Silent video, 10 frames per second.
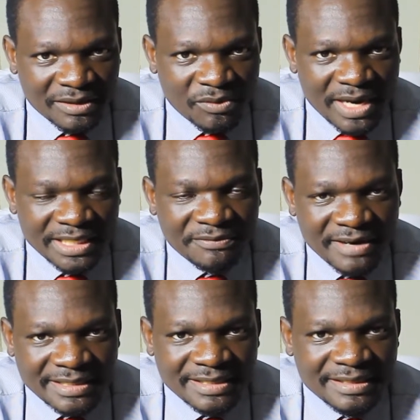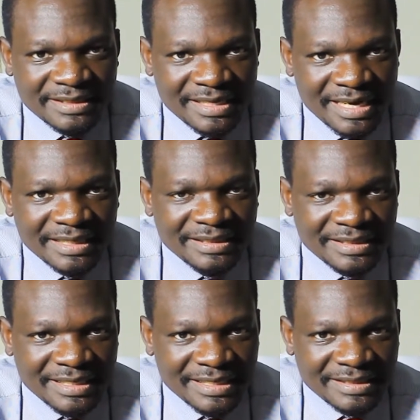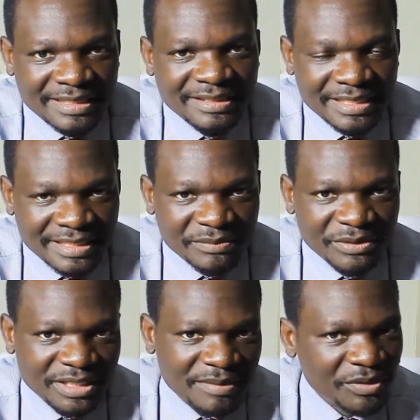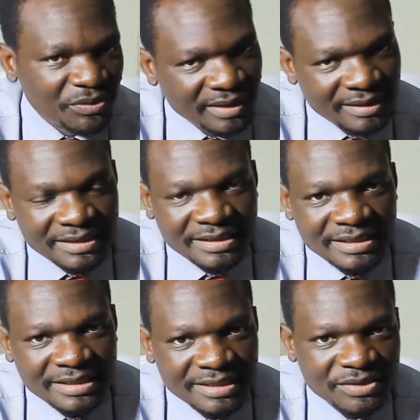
quite fast at such a temperature, between 30 degrees